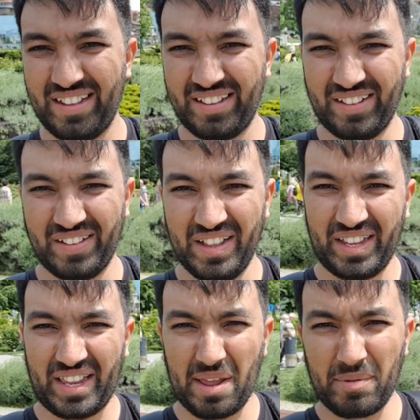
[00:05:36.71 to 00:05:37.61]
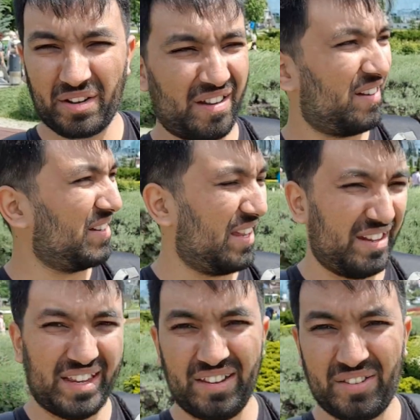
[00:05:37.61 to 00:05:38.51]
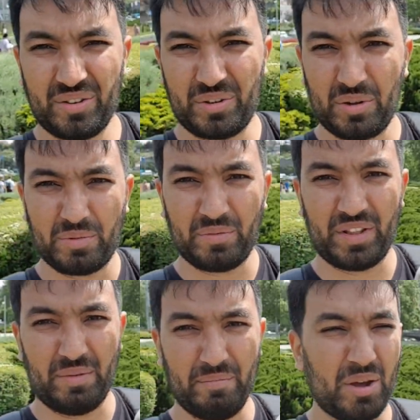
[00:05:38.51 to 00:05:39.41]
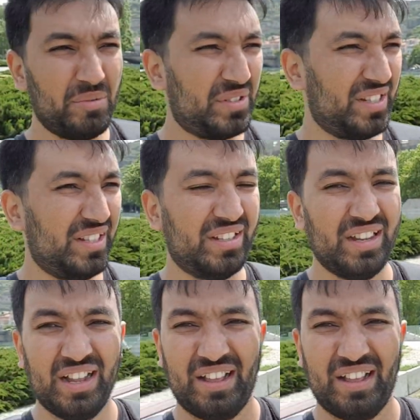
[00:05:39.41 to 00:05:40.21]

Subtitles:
There's a cable car that leads on top of that mountain.